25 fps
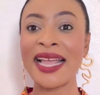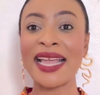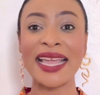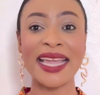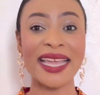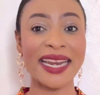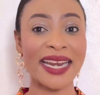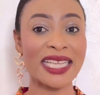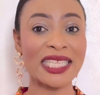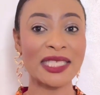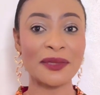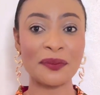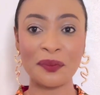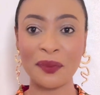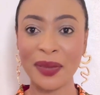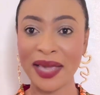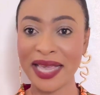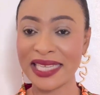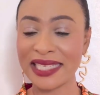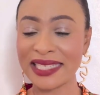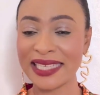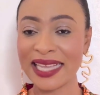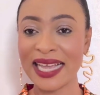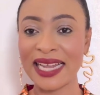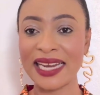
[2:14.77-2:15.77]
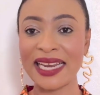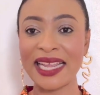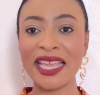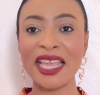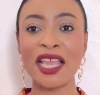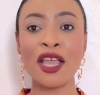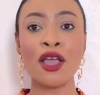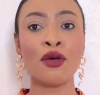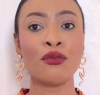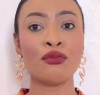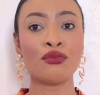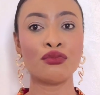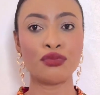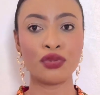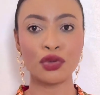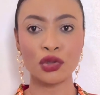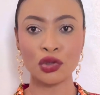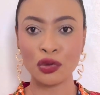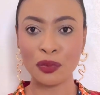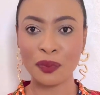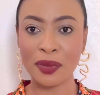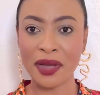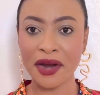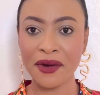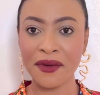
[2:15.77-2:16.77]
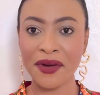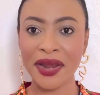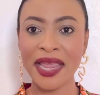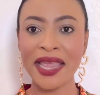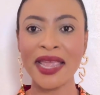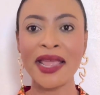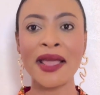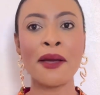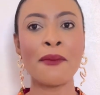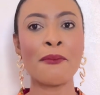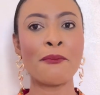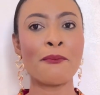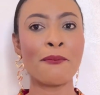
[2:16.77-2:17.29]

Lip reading: It is basically blueberry,